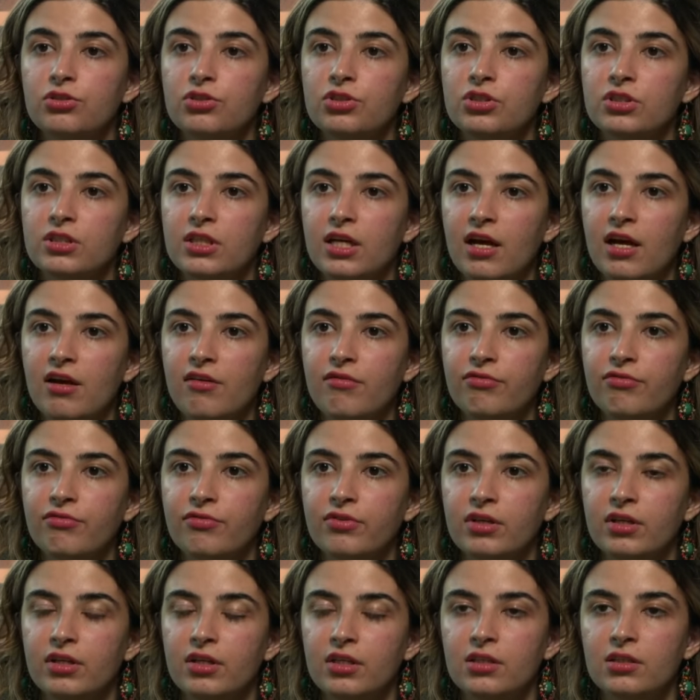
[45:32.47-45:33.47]
stuff,
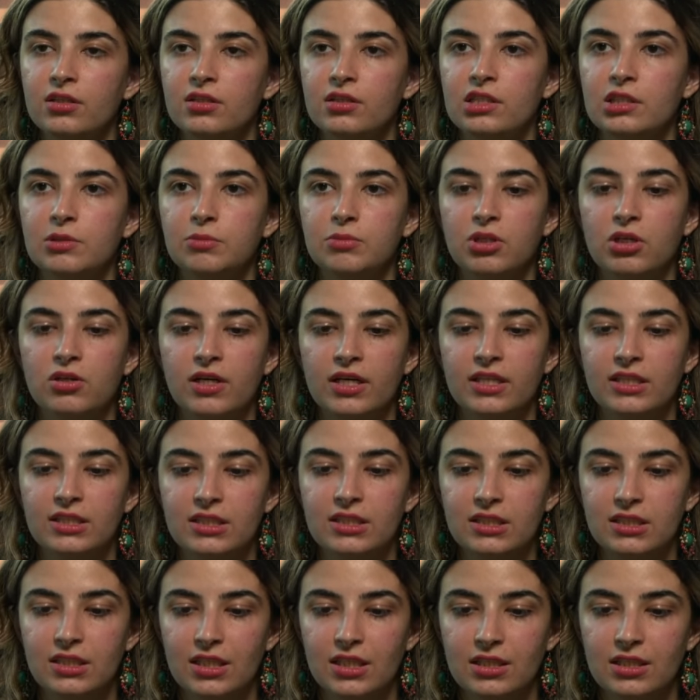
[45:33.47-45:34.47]
similar
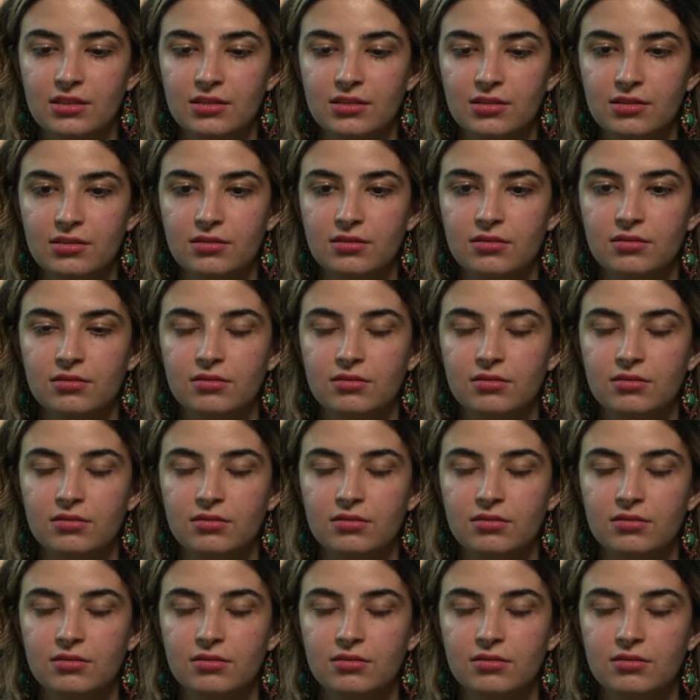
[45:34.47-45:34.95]
ideas.